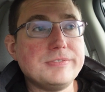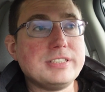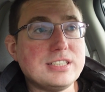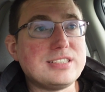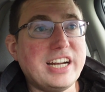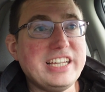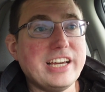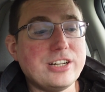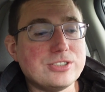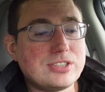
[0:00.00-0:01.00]
living in this tiny
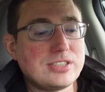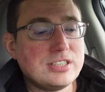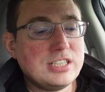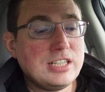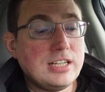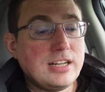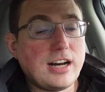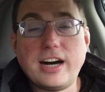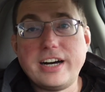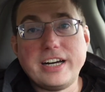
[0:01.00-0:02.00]
house,
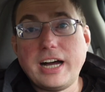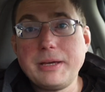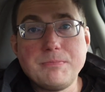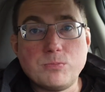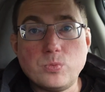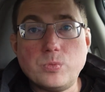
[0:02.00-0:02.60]
I'm